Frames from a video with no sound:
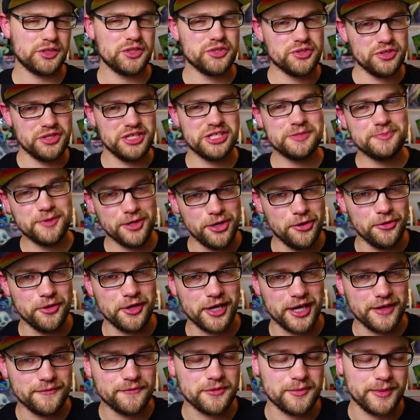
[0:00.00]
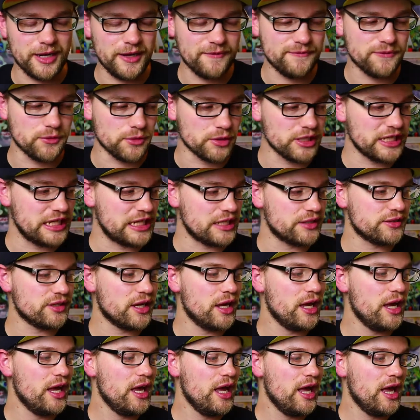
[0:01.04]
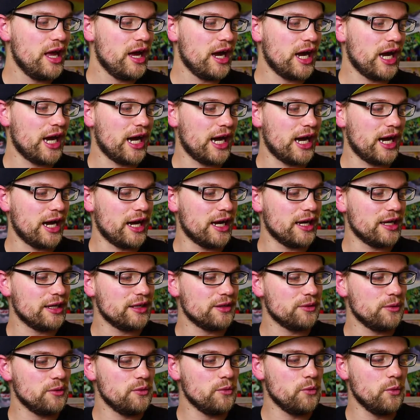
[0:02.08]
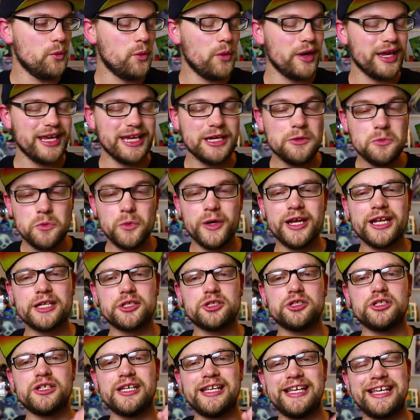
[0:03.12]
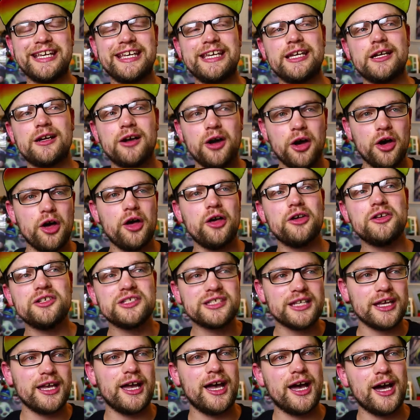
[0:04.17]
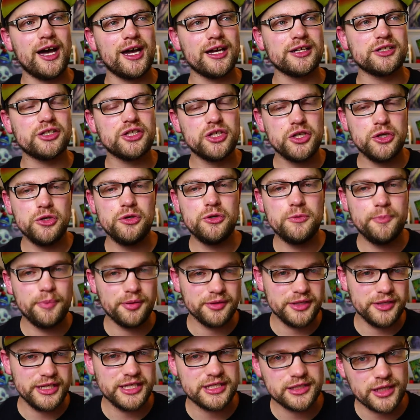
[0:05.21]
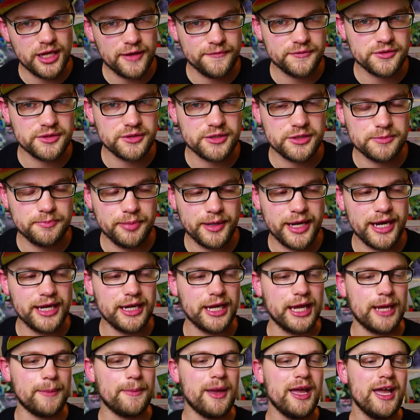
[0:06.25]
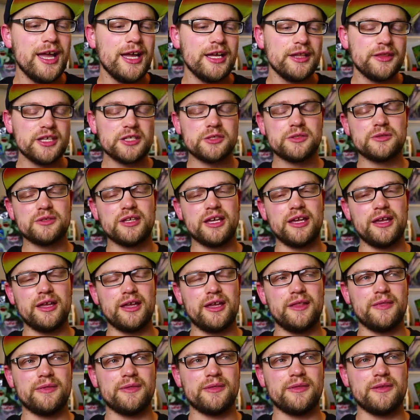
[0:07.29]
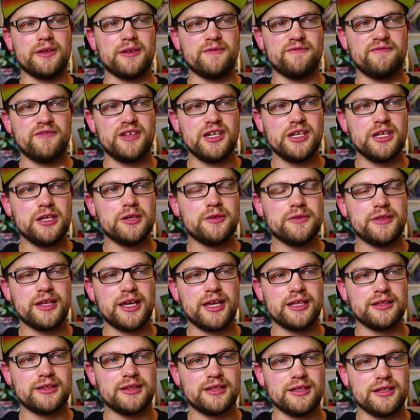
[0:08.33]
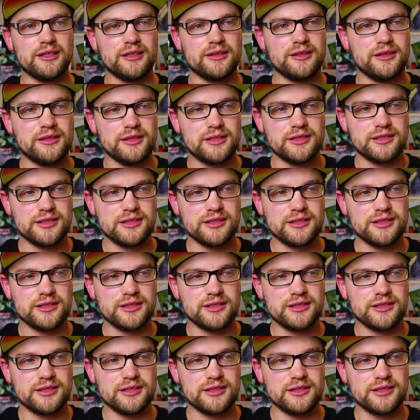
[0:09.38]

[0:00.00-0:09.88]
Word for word: So this has been going on for about 4 years, in which he calls two police officers by name. This, and the video that the